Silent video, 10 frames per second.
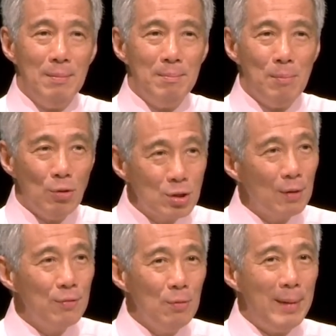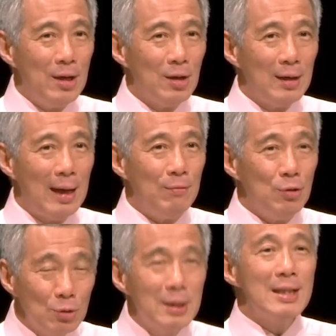most of you may not
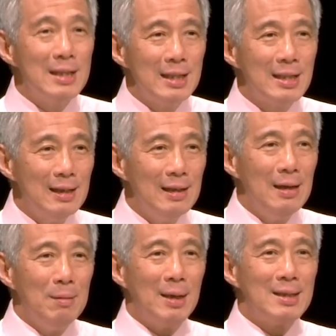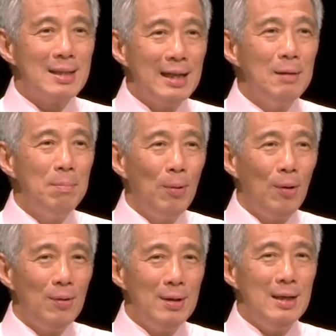have noticed this, but
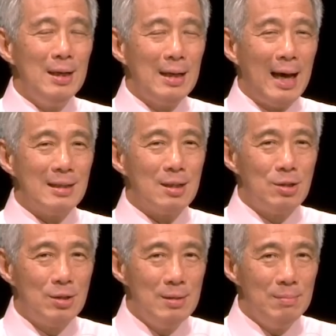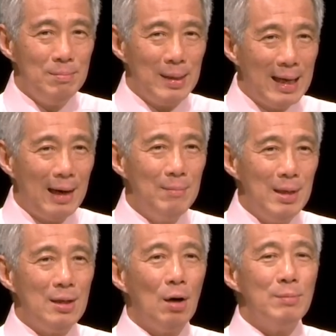Singapore has
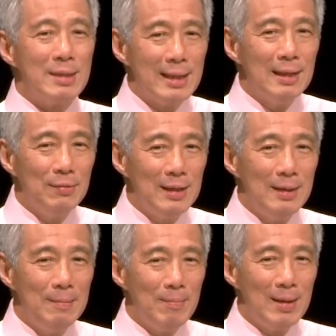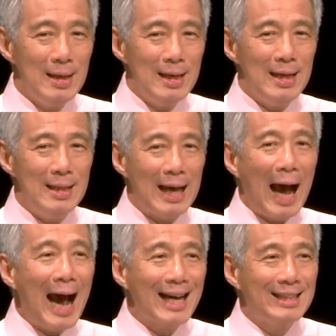become an observer in the
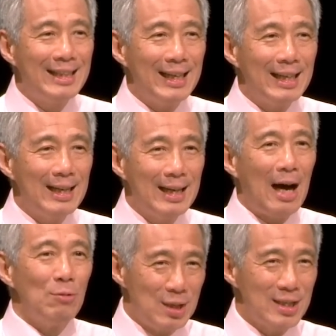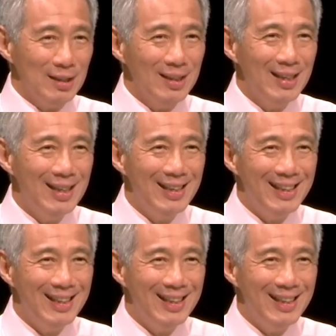Arctic Council.